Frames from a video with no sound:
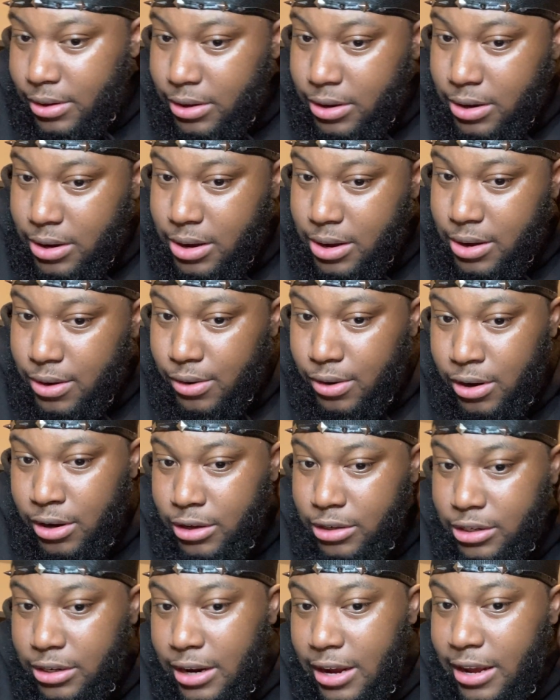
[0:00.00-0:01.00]
Come,
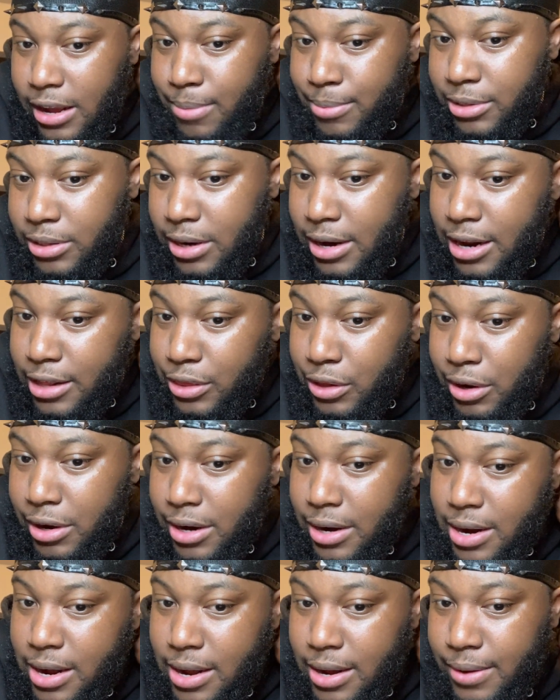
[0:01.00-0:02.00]
oh, so like I'm going to start at
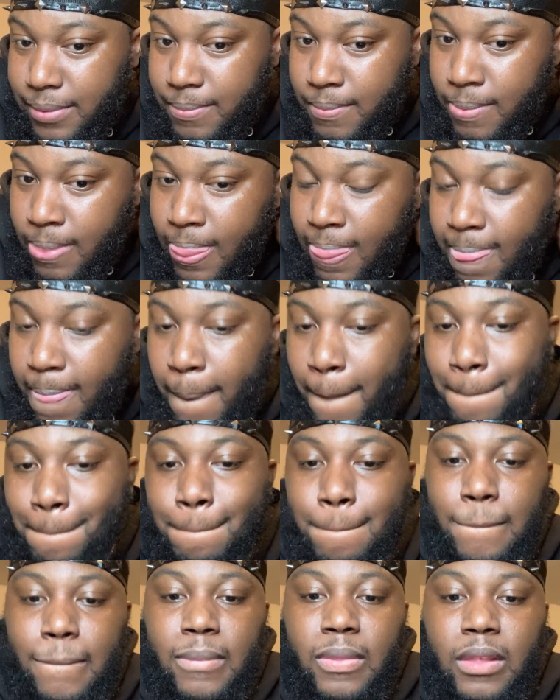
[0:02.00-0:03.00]
39.
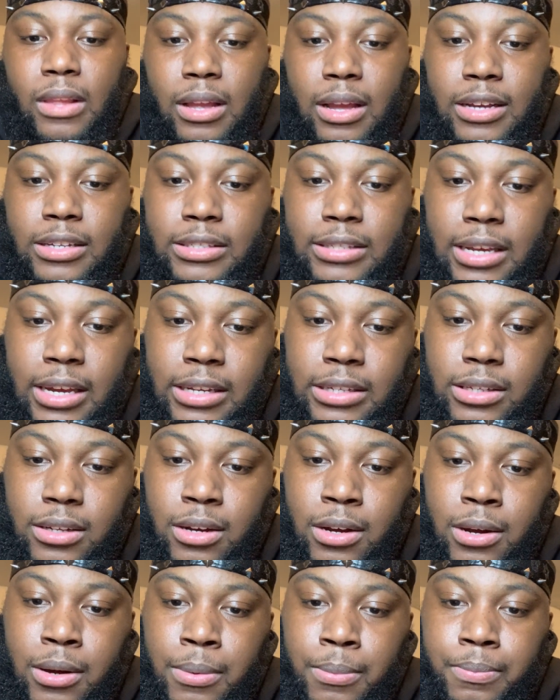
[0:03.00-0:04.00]
It says,
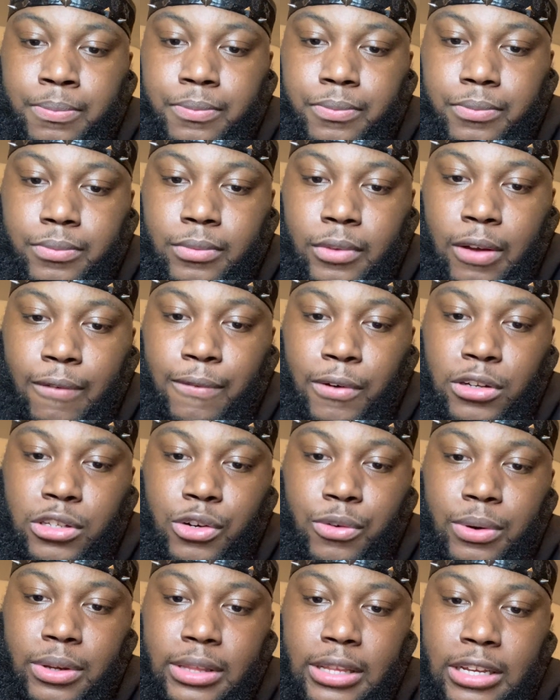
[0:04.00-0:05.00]
um, First
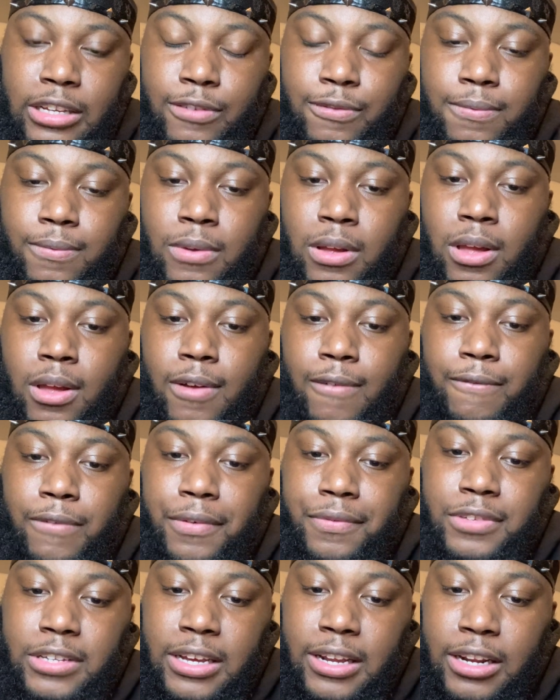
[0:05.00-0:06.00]
Corinthians
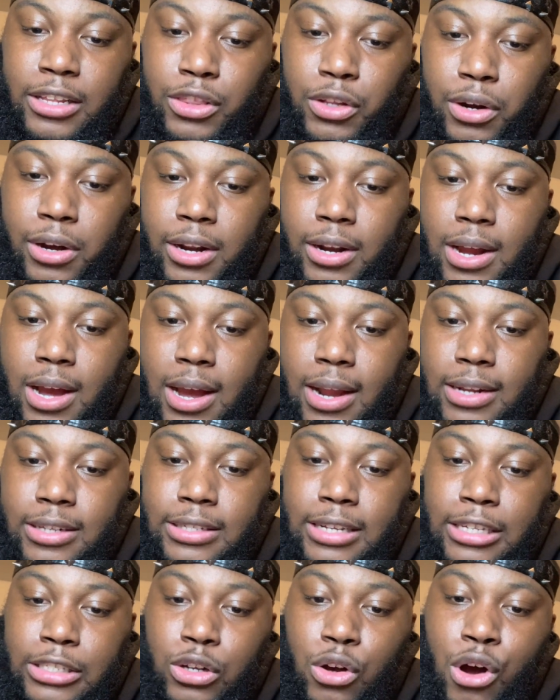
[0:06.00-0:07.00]
15 to 39, it
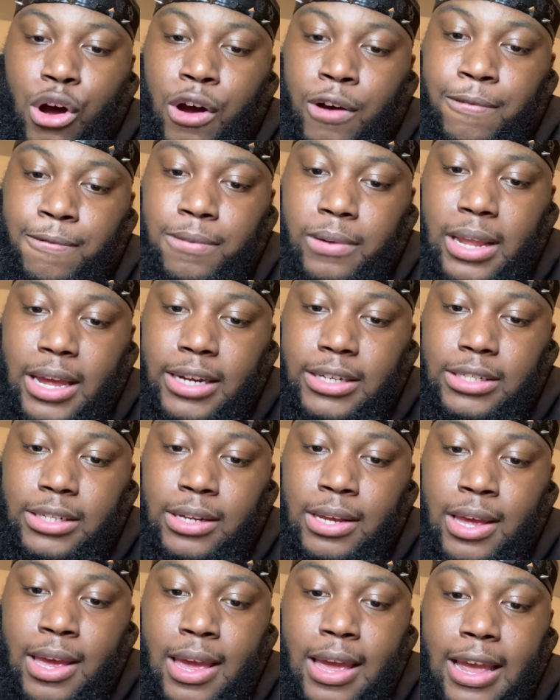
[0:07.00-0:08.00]
says, All flesh
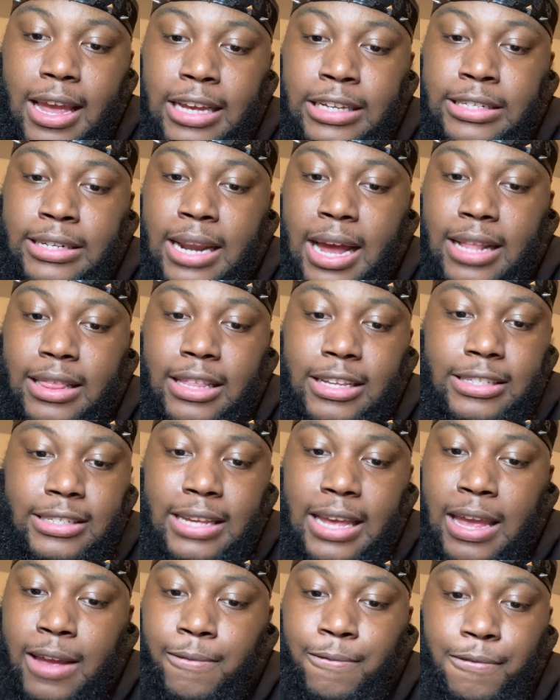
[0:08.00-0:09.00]
is not the
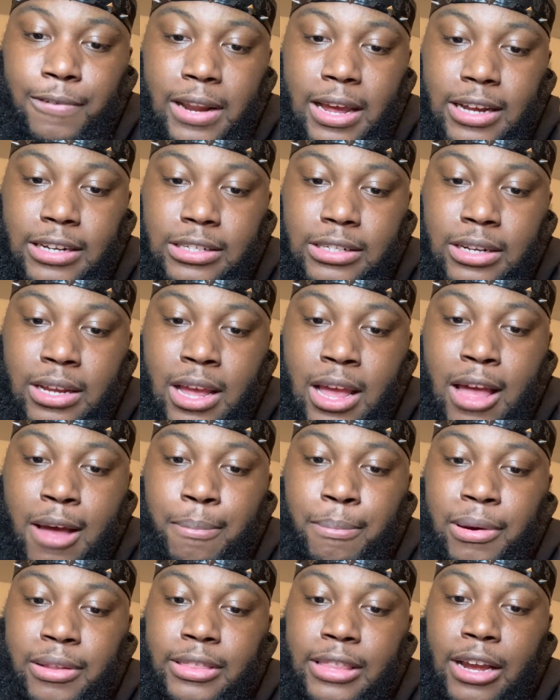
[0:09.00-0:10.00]
same flesh,
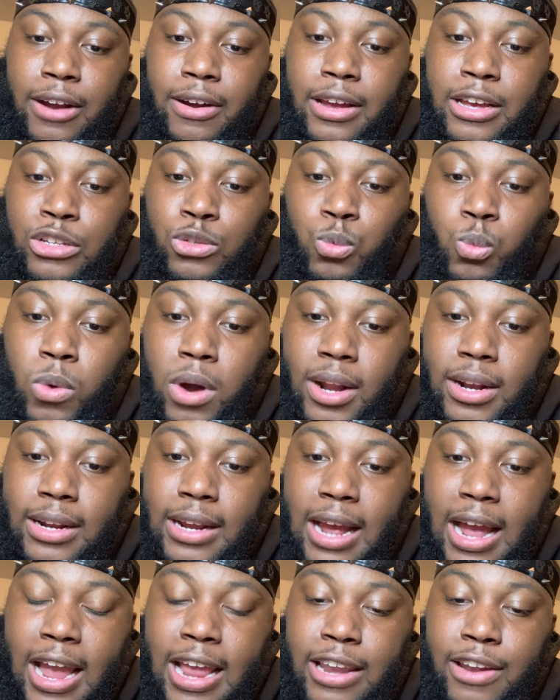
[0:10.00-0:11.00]
but there is one
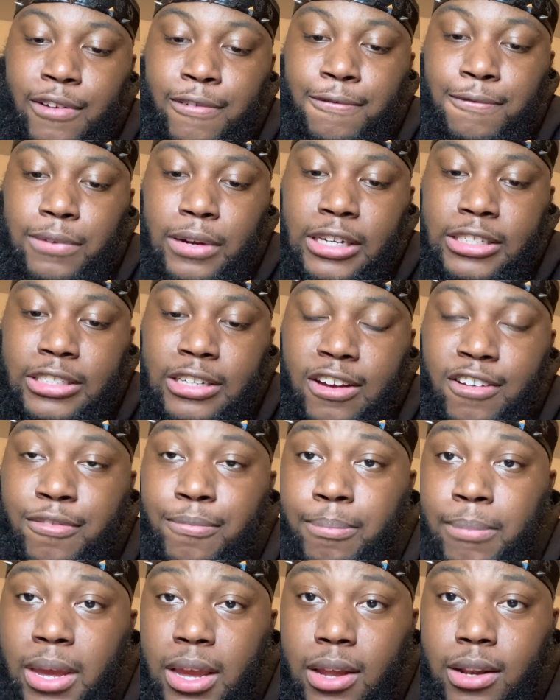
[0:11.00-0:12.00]
kind of flesh of
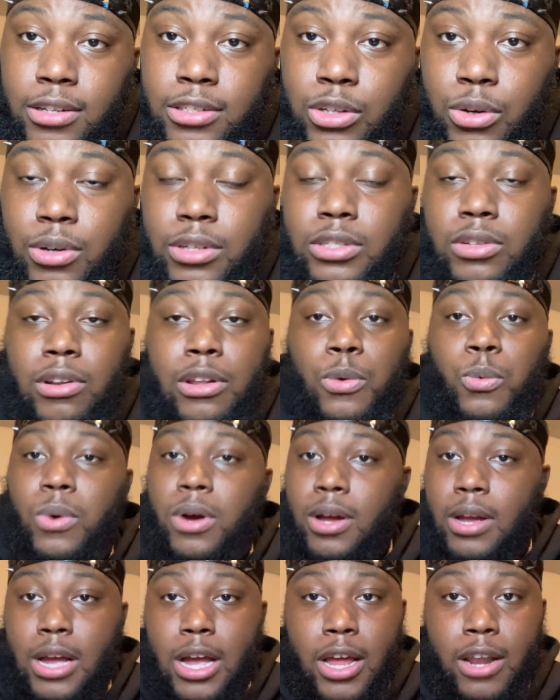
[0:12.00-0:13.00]
men. So it's only
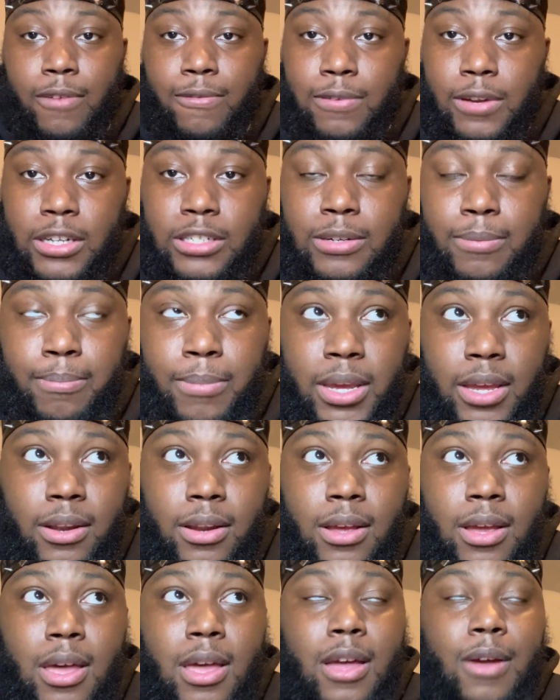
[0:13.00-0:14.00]
one kind of flesh of men,
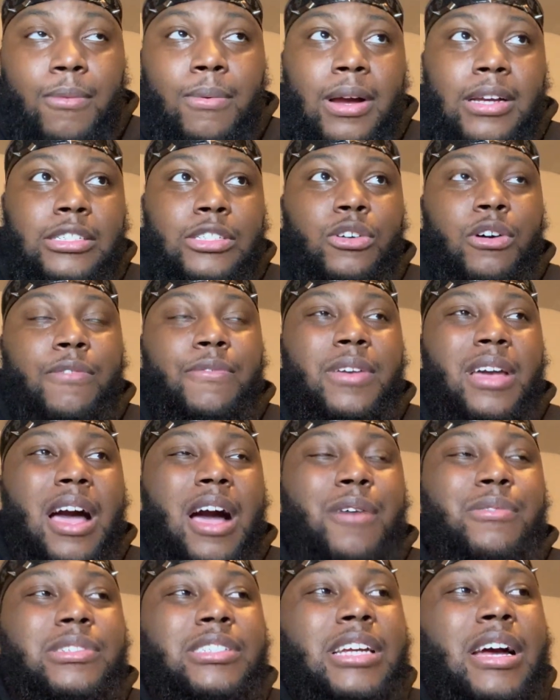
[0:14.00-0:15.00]
right? So if
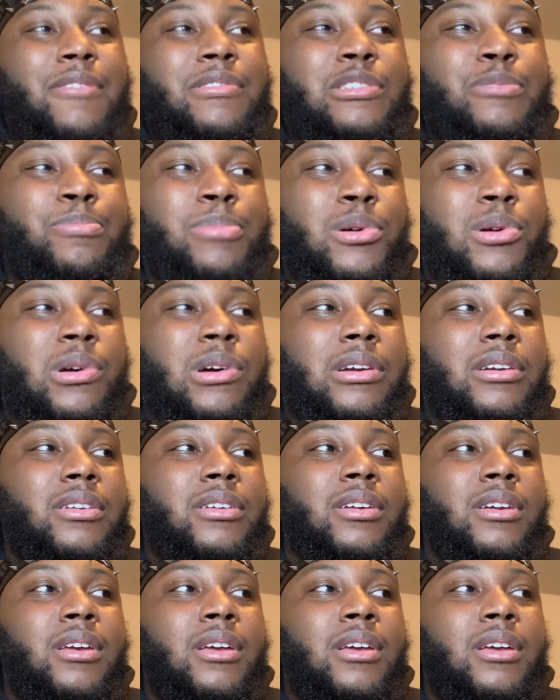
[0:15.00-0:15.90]
Yahweh was born,